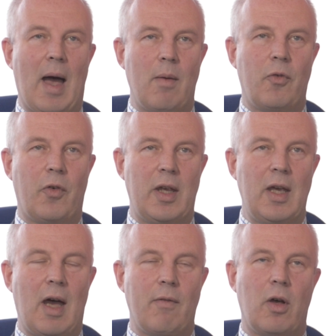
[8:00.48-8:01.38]

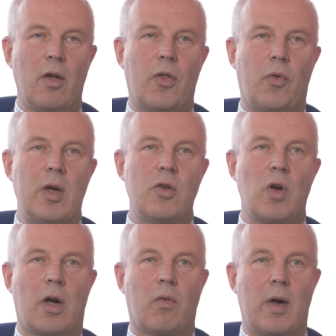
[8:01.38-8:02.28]
AbbVie have a
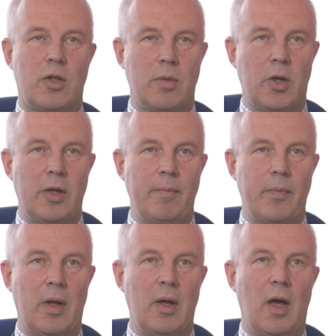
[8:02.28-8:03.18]
3-drug regimen,
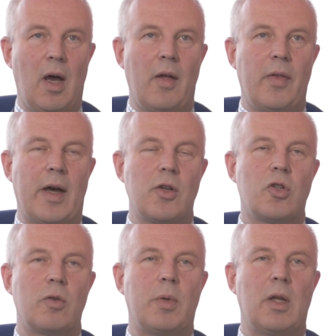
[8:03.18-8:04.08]
and that
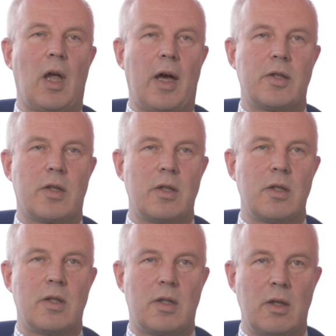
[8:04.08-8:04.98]
should be
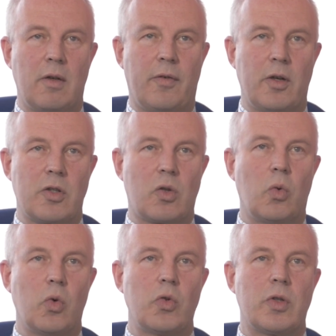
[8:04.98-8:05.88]
licensed in the first
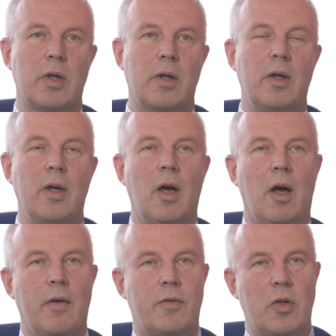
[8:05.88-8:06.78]
quarter
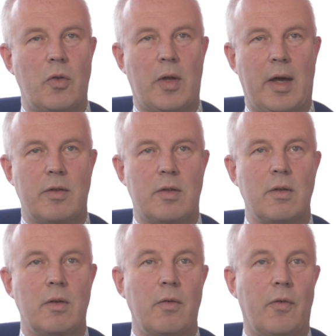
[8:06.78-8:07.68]
of
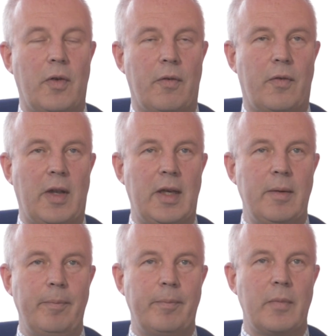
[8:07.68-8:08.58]

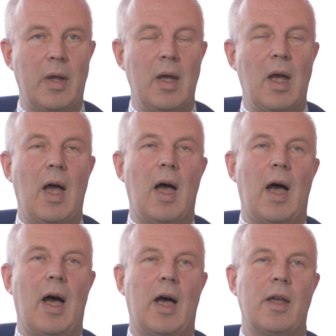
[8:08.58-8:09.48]
2015.
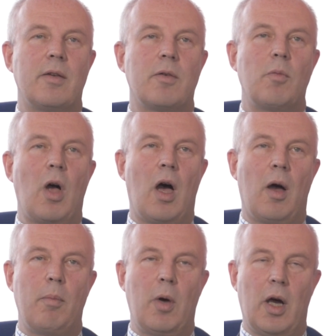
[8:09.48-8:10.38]
And
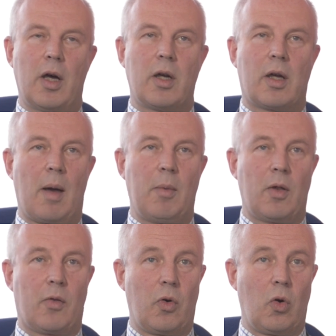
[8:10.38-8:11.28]
Merck are
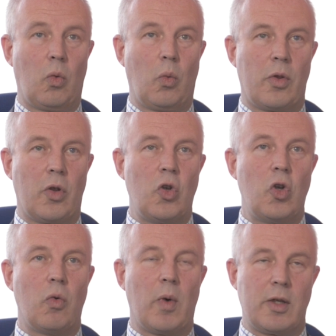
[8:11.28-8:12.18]
coming through with a
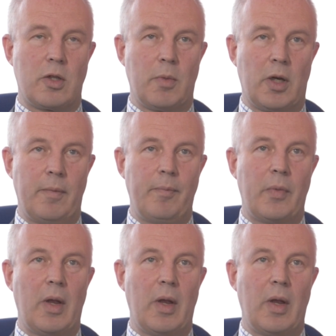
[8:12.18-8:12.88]
new regimen